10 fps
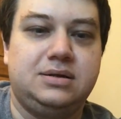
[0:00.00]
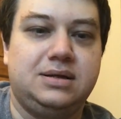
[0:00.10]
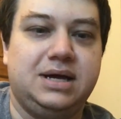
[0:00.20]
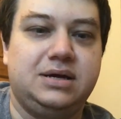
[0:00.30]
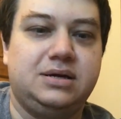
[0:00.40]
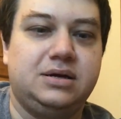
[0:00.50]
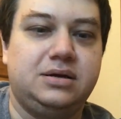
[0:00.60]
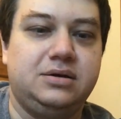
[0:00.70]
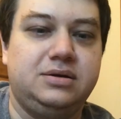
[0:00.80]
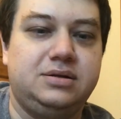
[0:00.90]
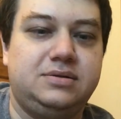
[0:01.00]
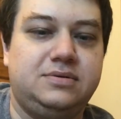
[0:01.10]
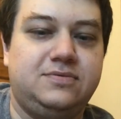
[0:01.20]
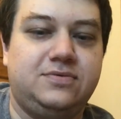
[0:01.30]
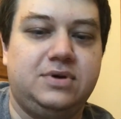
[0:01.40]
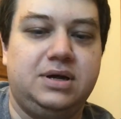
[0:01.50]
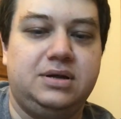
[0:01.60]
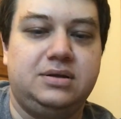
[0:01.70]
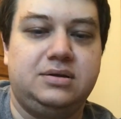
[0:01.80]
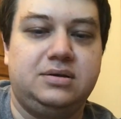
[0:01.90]
like a good
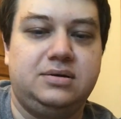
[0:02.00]
friend.